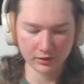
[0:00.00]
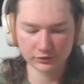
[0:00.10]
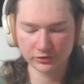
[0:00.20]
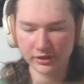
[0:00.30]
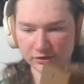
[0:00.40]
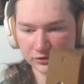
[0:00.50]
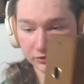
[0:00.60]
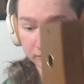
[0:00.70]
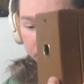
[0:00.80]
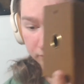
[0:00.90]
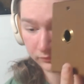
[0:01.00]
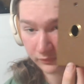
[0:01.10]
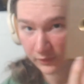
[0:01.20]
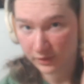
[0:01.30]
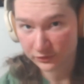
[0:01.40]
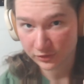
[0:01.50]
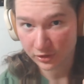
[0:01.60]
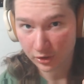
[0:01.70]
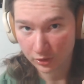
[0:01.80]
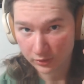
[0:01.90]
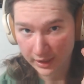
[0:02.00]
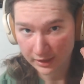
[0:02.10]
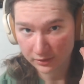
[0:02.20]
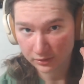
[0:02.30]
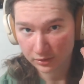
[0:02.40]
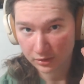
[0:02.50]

So this is the Kodak